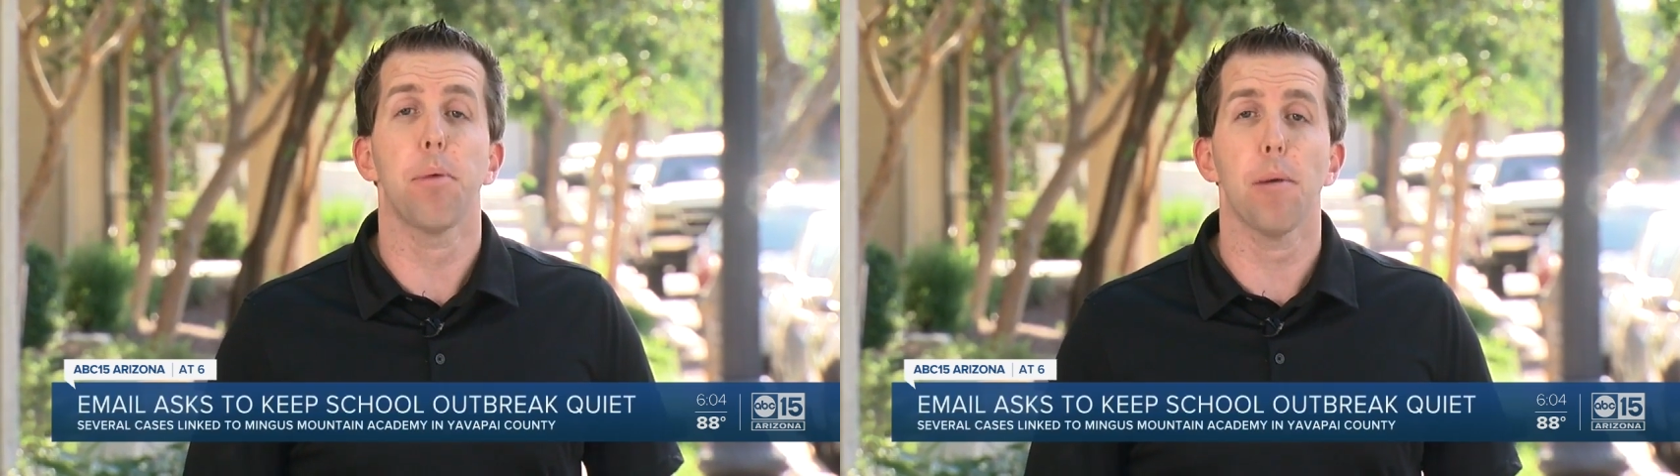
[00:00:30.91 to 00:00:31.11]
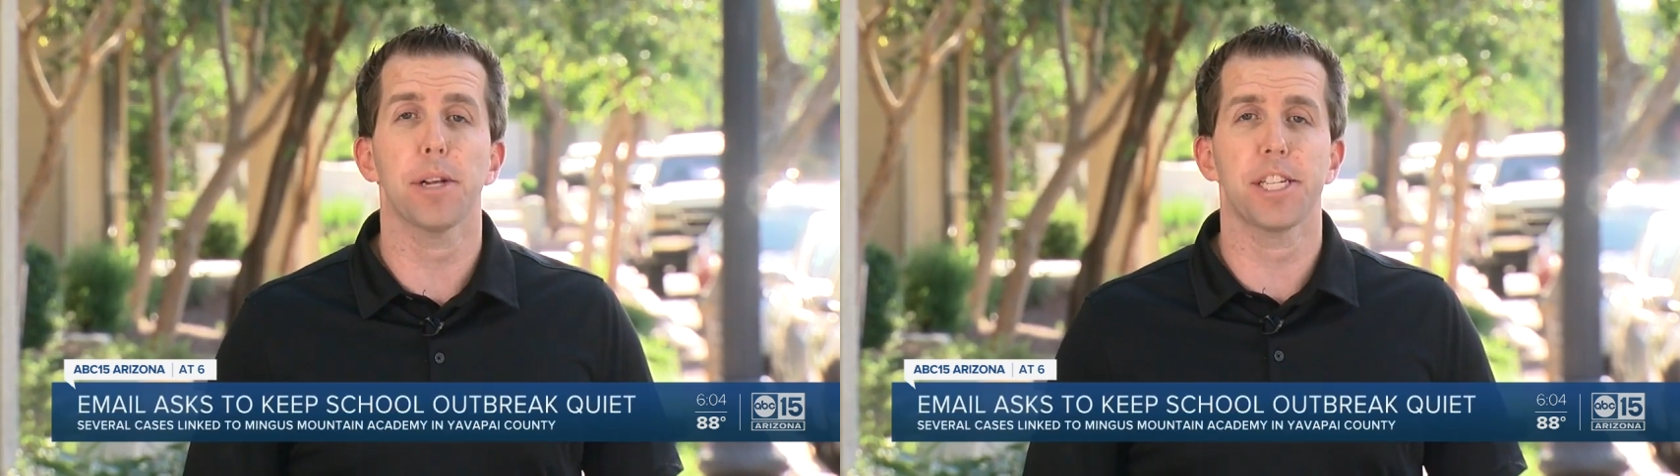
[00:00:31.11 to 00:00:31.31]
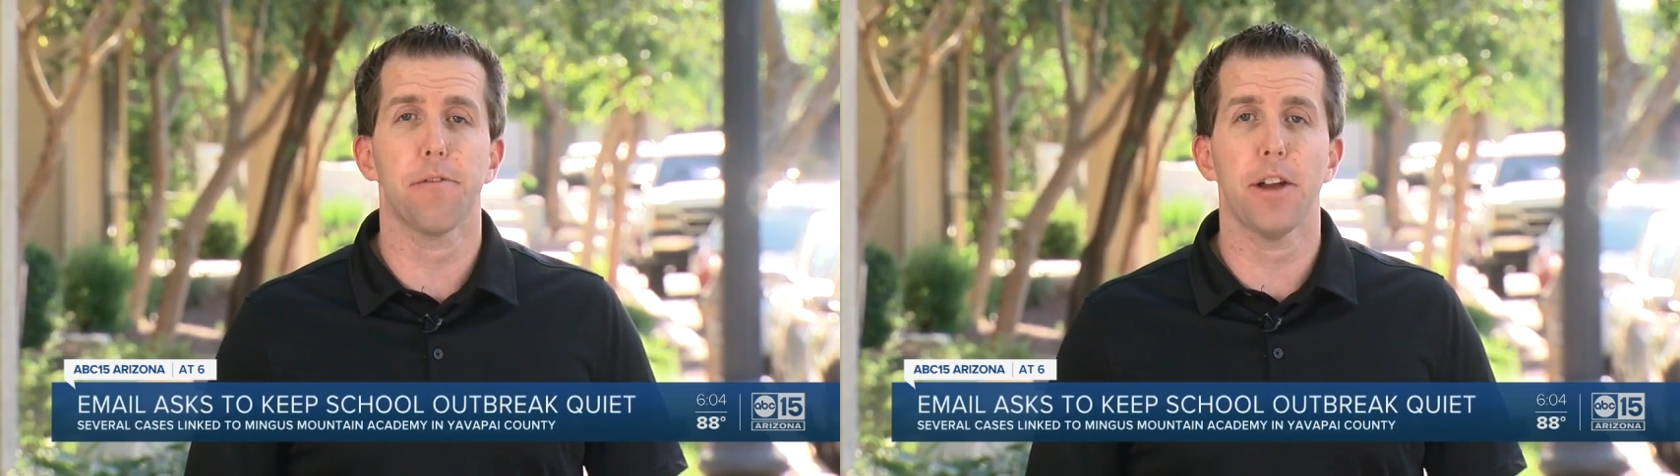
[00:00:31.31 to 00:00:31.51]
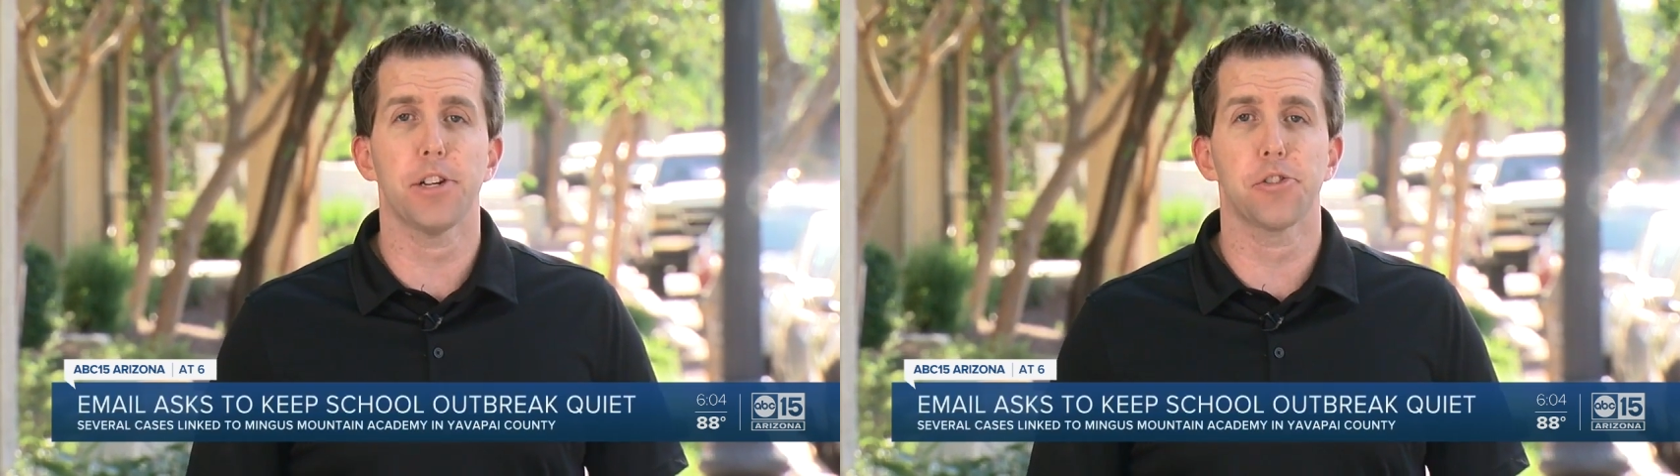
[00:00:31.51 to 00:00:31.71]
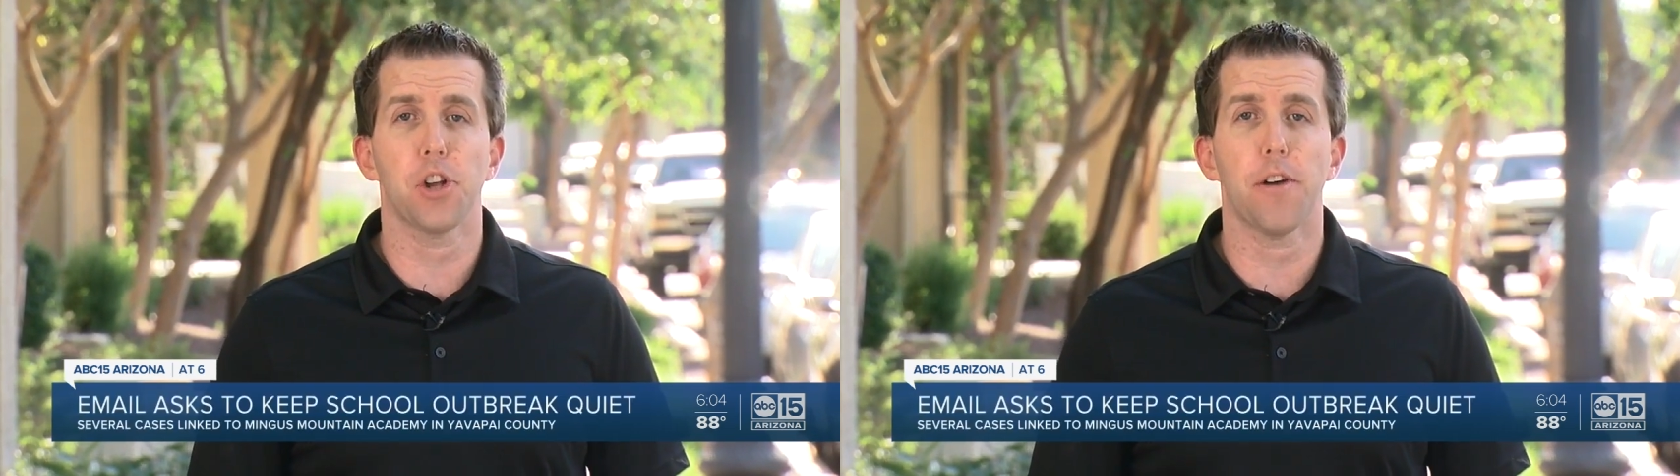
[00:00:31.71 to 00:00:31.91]
the public
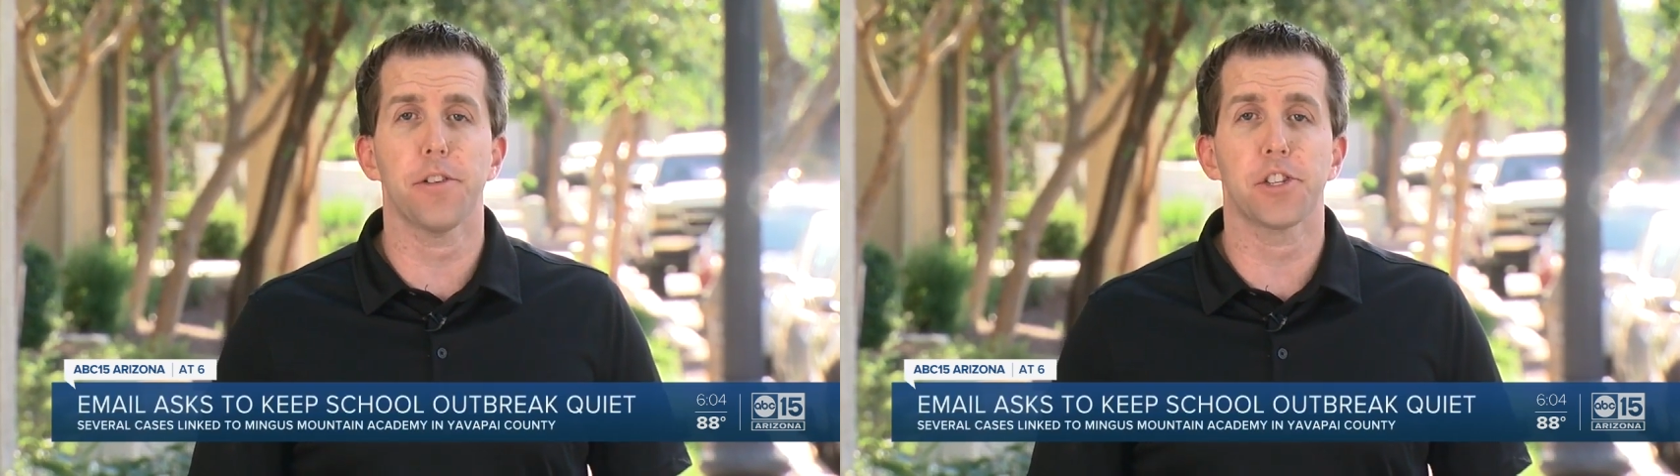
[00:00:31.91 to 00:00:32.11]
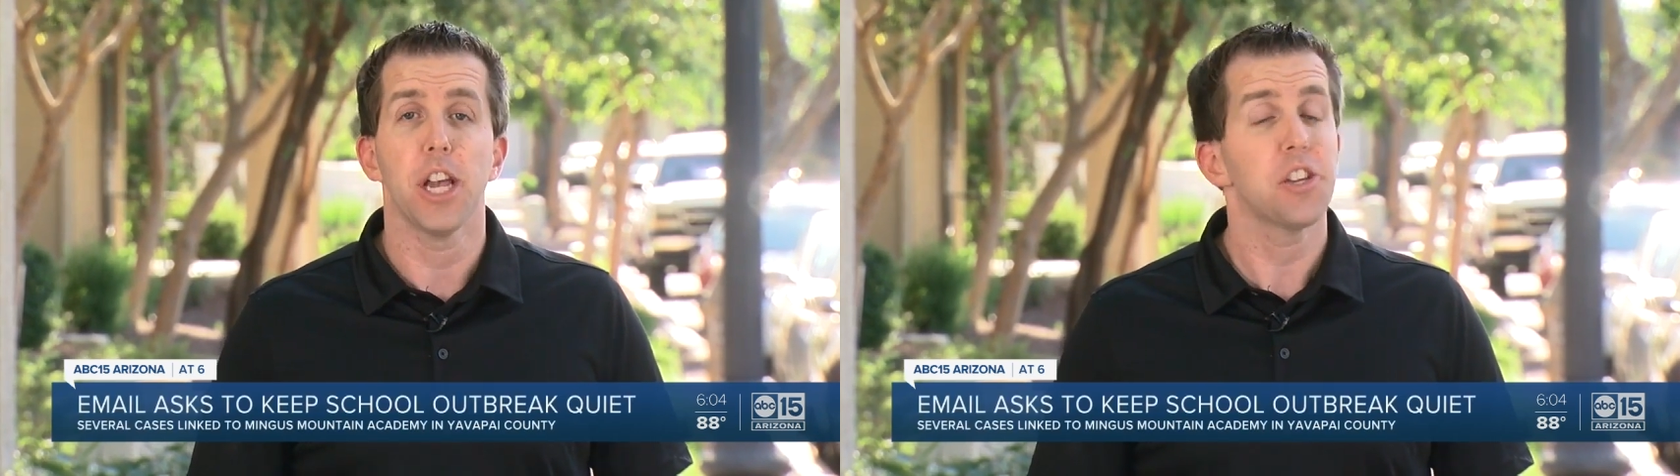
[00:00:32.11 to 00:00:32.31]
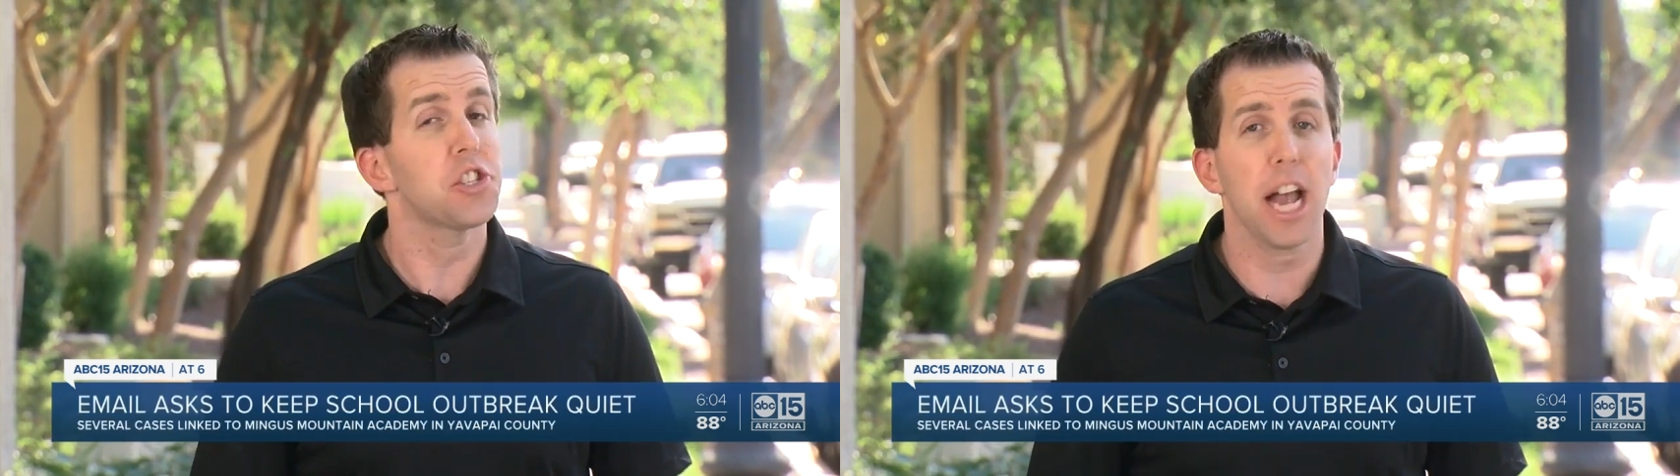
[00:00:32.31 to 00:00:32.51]
defender's office